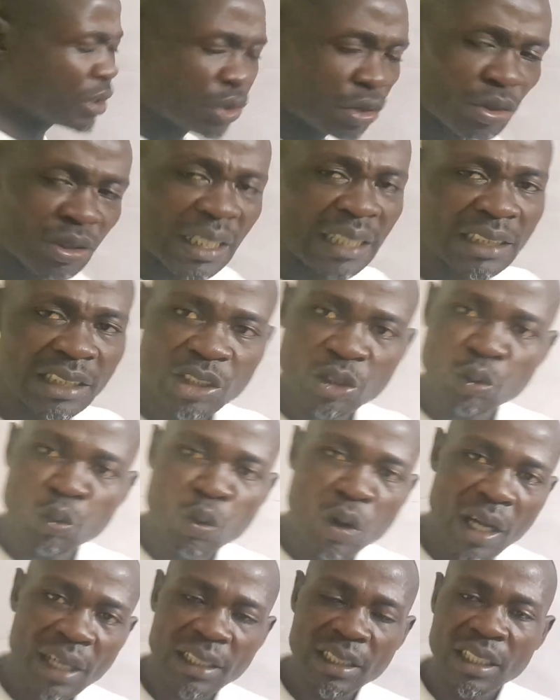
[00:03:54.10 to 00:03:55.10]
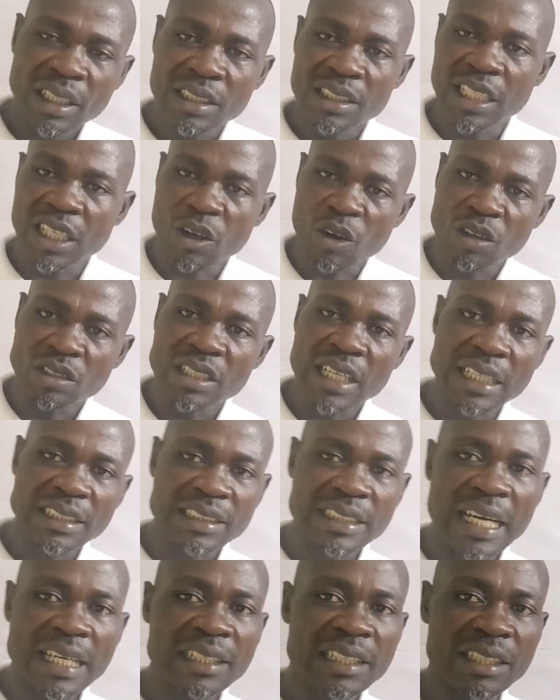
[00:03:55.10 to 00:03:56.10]
So that is why the
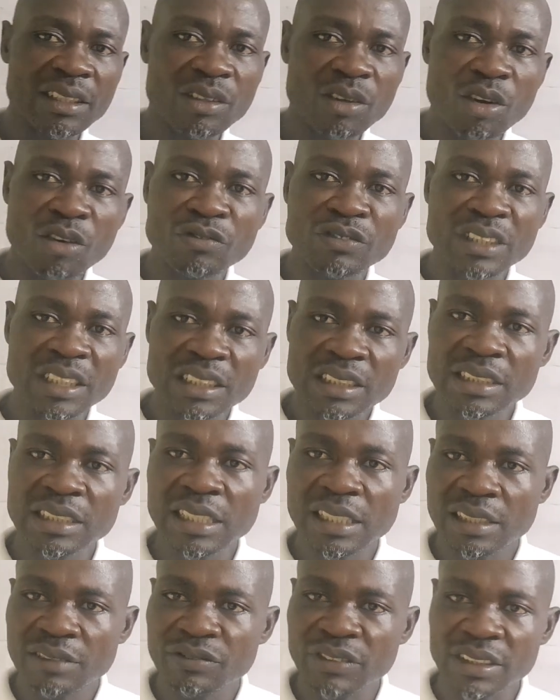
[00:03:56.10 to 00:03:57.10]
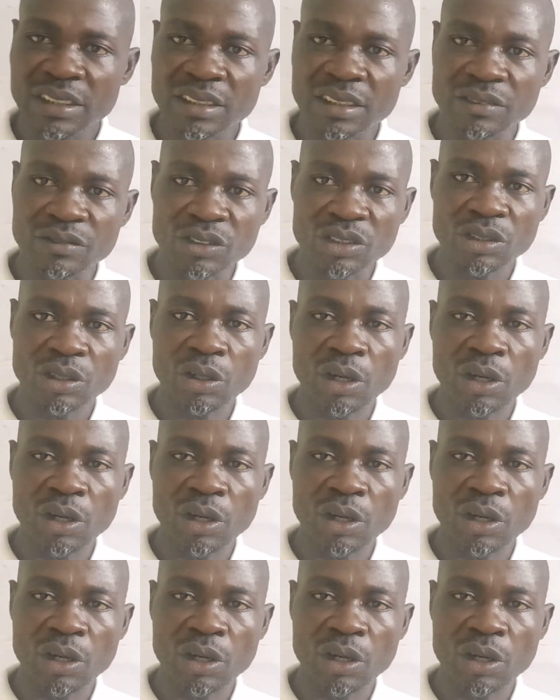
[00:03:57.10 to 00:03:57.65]
understanding of these derivatives